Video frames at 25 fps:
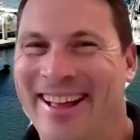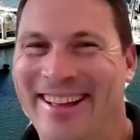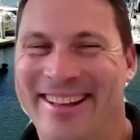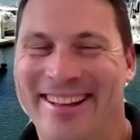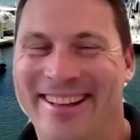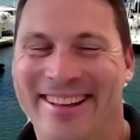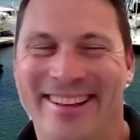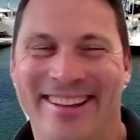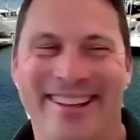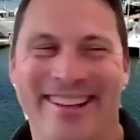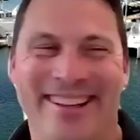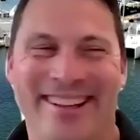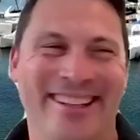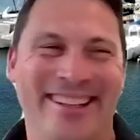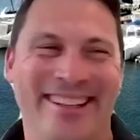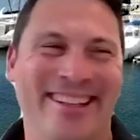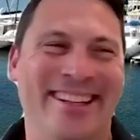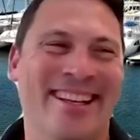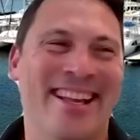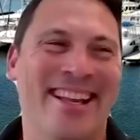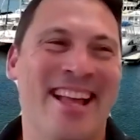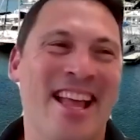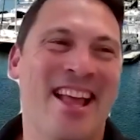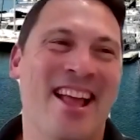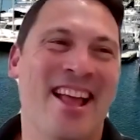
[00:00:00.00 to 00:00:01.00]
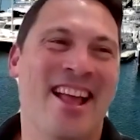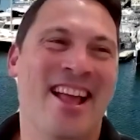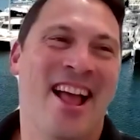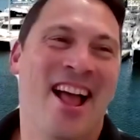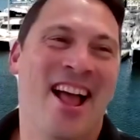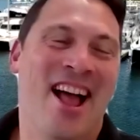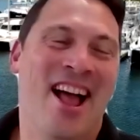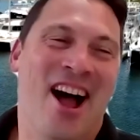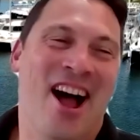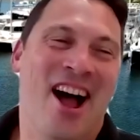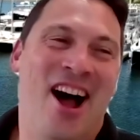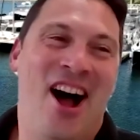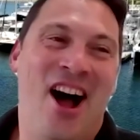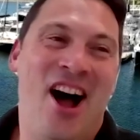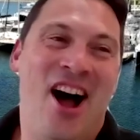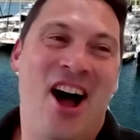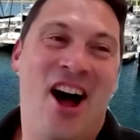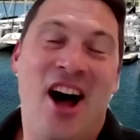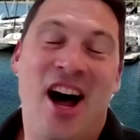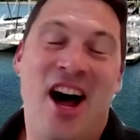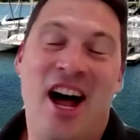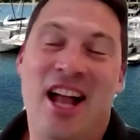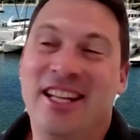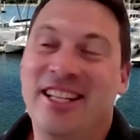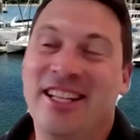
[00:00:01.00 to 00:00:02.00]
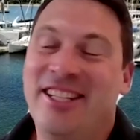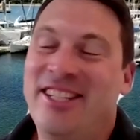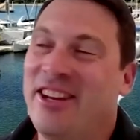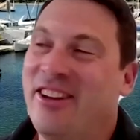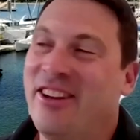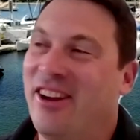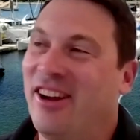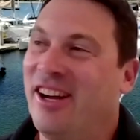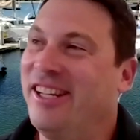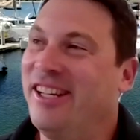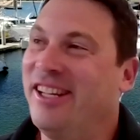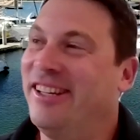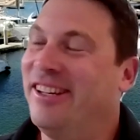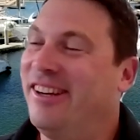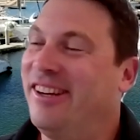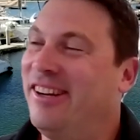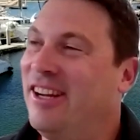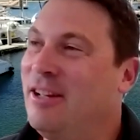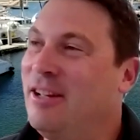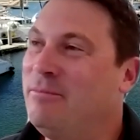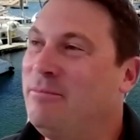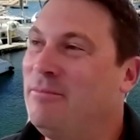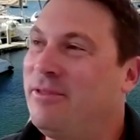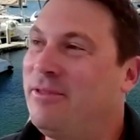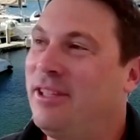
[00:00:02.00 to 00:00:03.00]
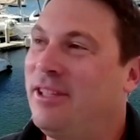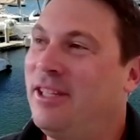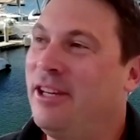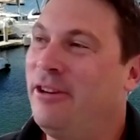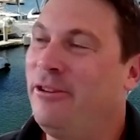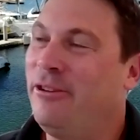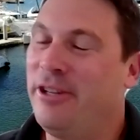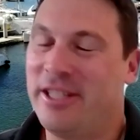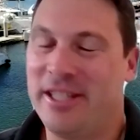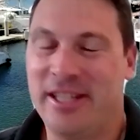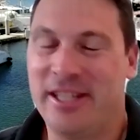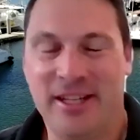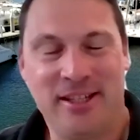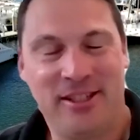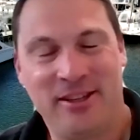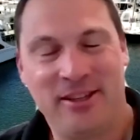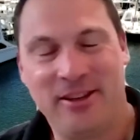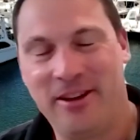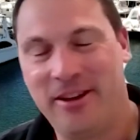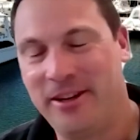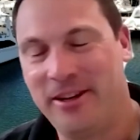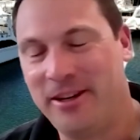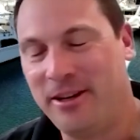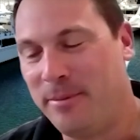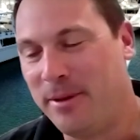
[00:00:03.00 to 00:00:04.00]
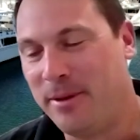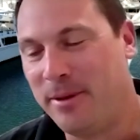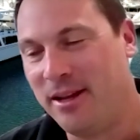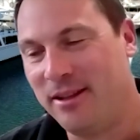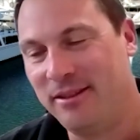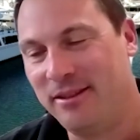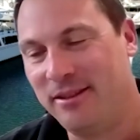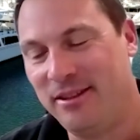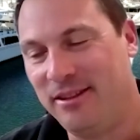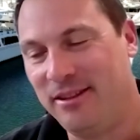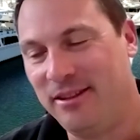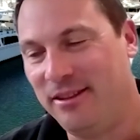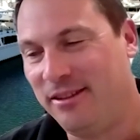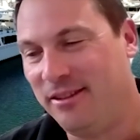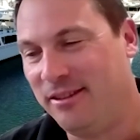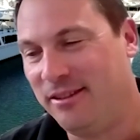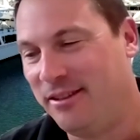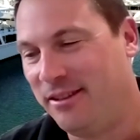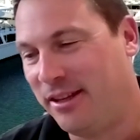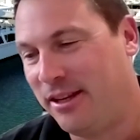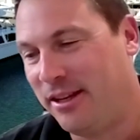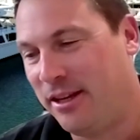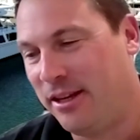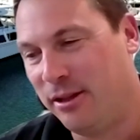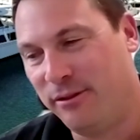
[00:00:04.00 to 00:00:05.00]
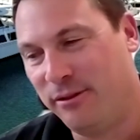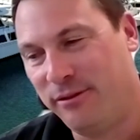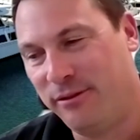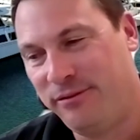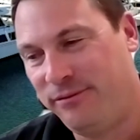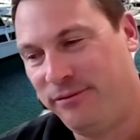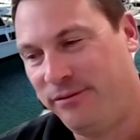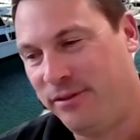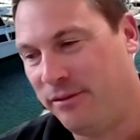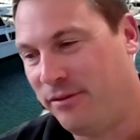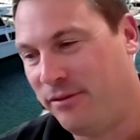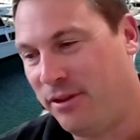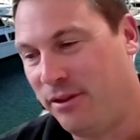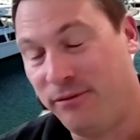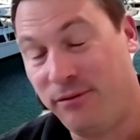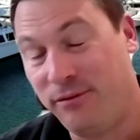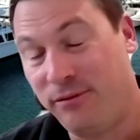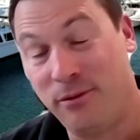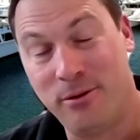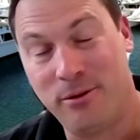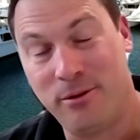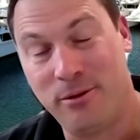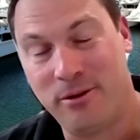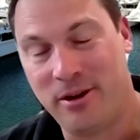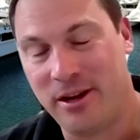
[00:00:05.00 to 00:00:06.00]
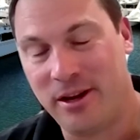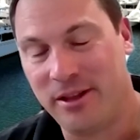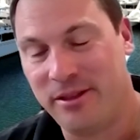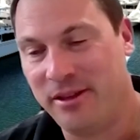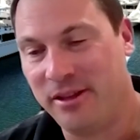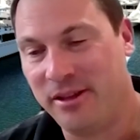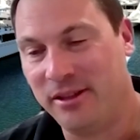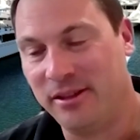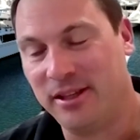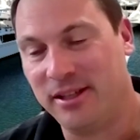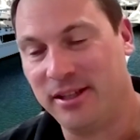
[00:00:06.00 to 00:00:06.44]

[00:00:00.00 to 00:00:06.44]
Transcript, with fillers: but. Listen, I'm seriously excited about the Aquila 54, and I think